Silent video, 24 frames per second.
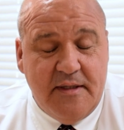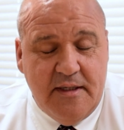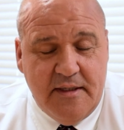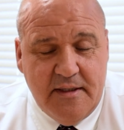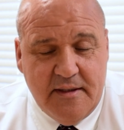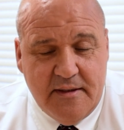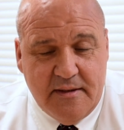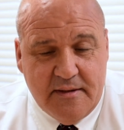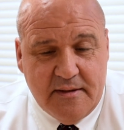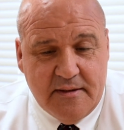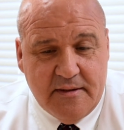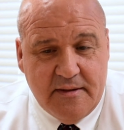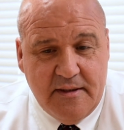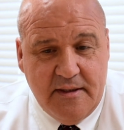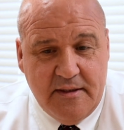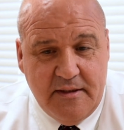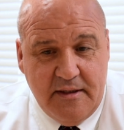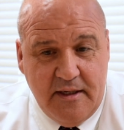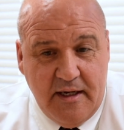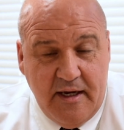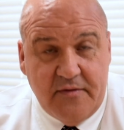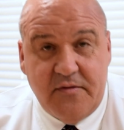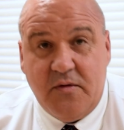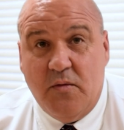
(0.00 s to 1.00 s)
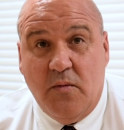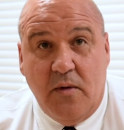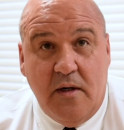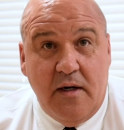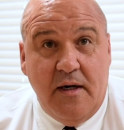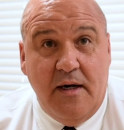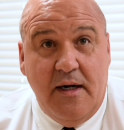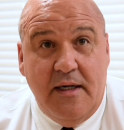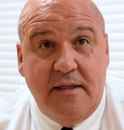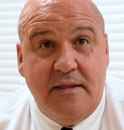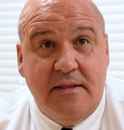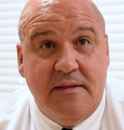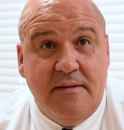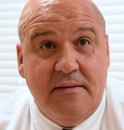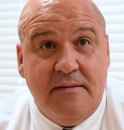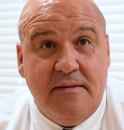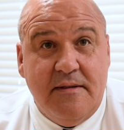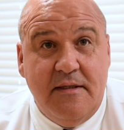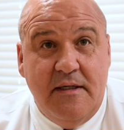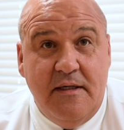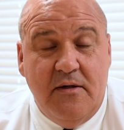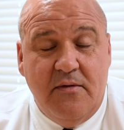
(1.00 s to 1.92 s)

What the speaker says: then you have to wear it.